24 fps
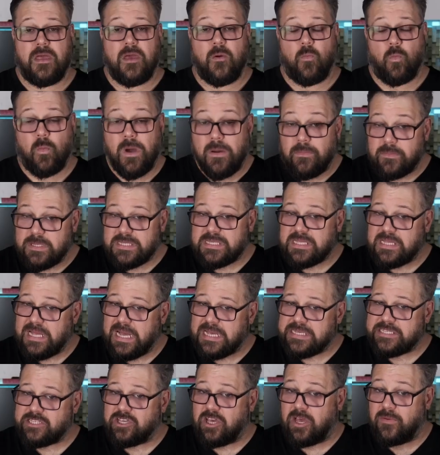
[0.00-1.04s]
When was the
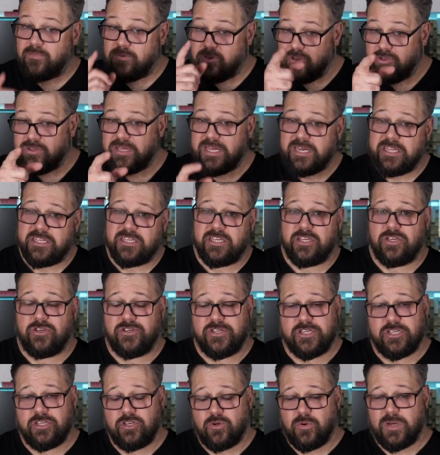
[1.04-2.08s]
last time you needed to use
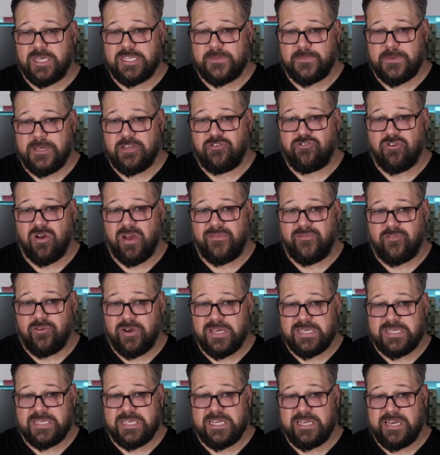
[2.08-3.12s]
a USB drive or
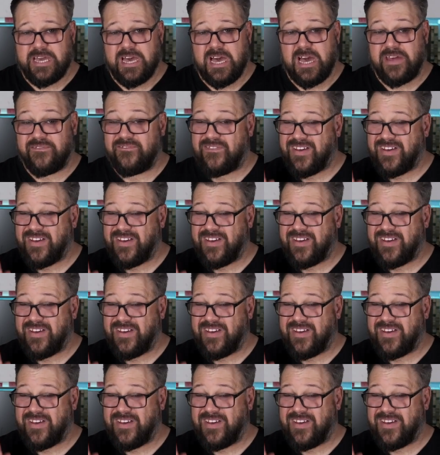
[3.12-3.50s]
SD card for